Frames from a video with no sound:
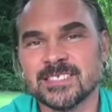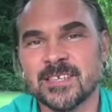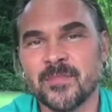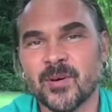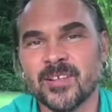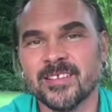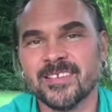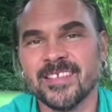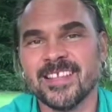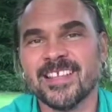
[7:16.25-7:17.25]
in
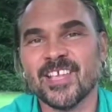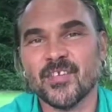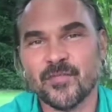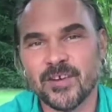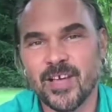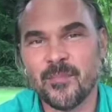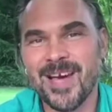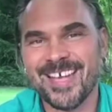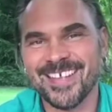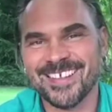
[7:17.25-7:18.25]
Poland. Thank you for now.
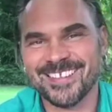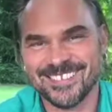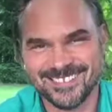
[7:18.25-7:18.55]
Bye.